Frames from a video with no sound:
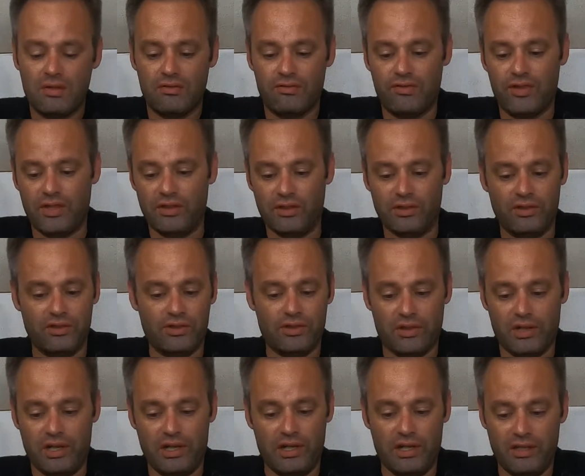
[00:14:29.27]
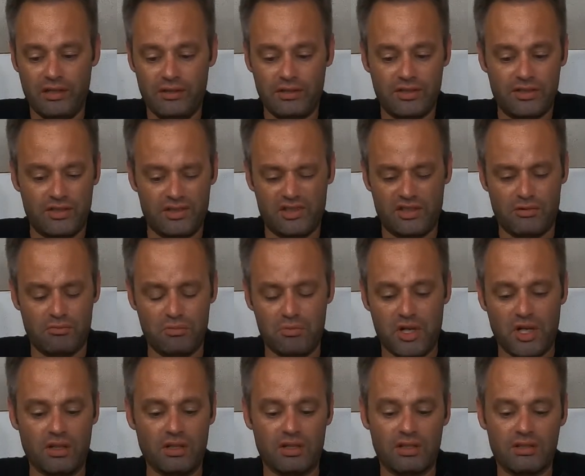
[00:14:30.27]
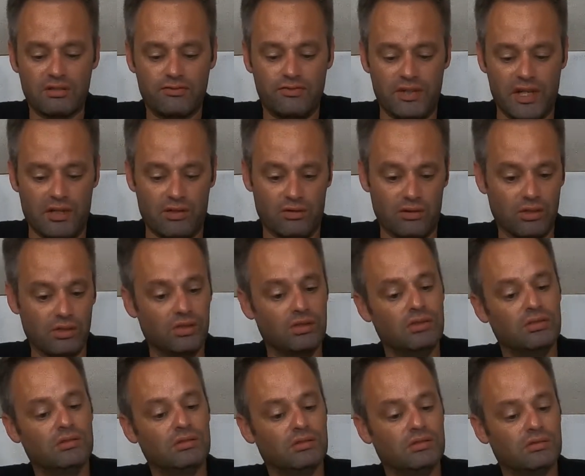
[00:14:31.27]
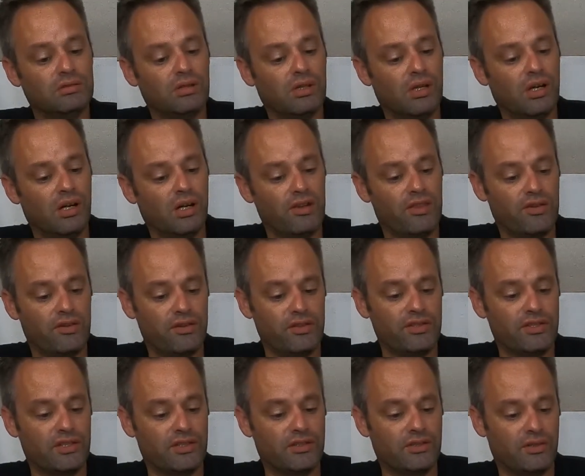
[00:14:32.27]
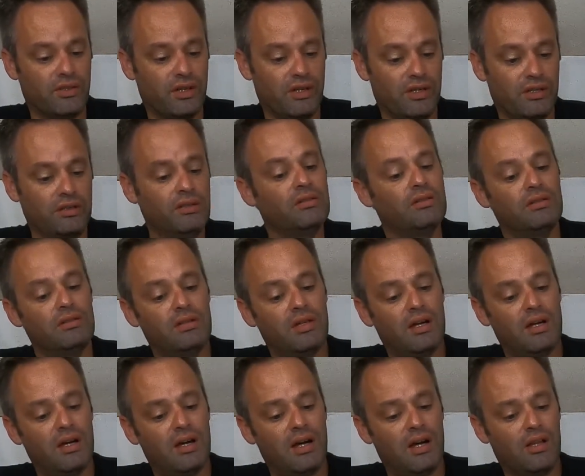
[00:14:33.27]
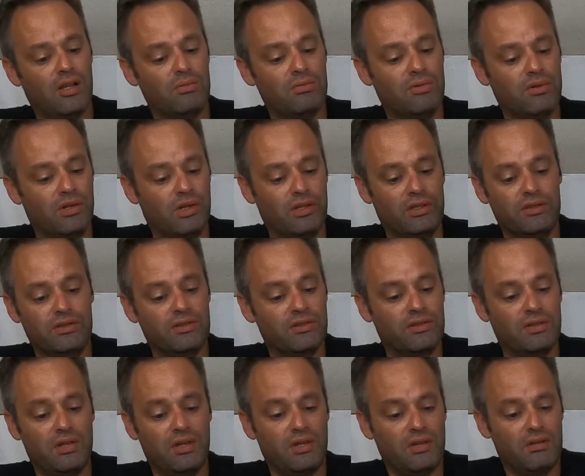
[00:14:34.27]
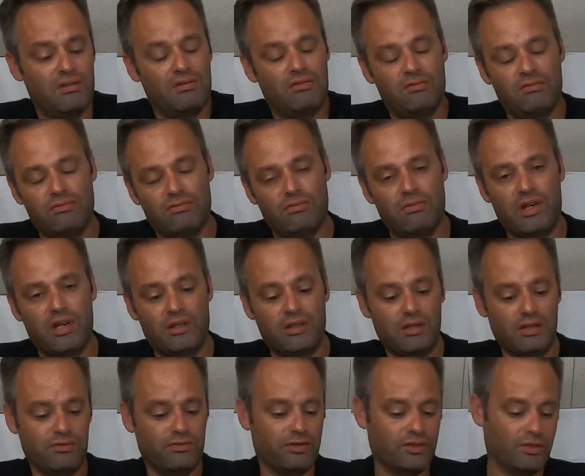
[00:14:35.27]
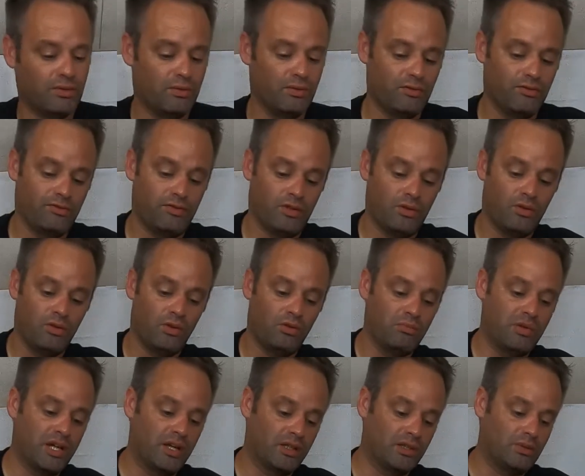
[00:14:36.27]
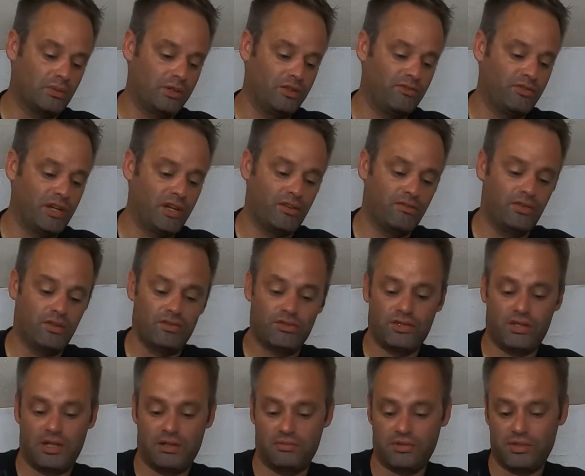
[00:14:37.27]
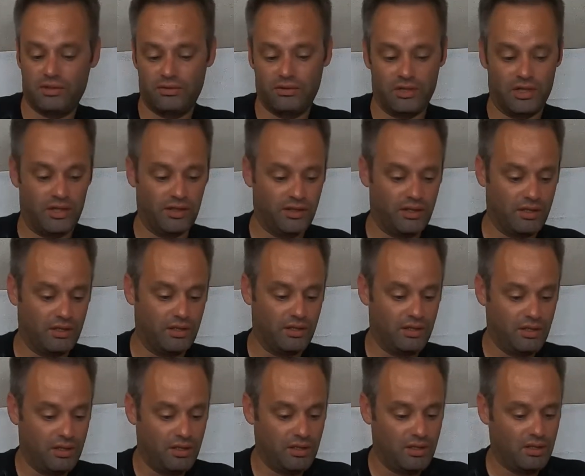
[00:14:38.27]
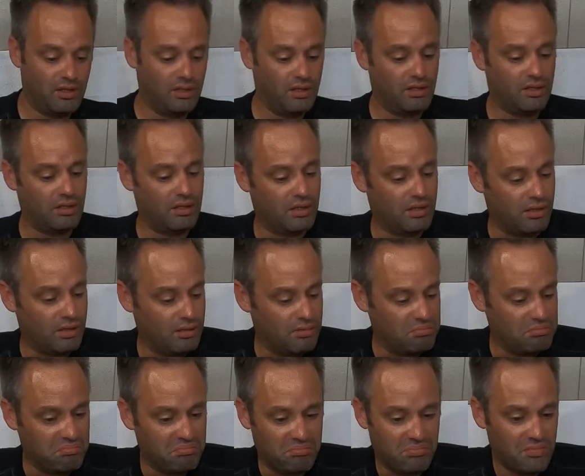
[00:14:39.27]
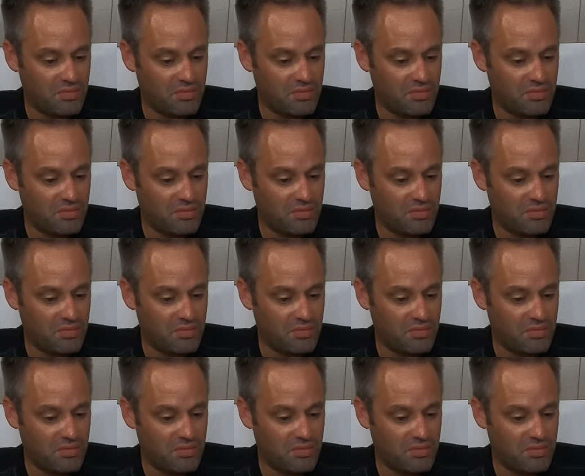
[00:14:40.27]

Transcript: field and trainings, just some bulk federal uh, 36 grain hollow points. Ran good for for a whole mag 25, no jams, no nothing. Um,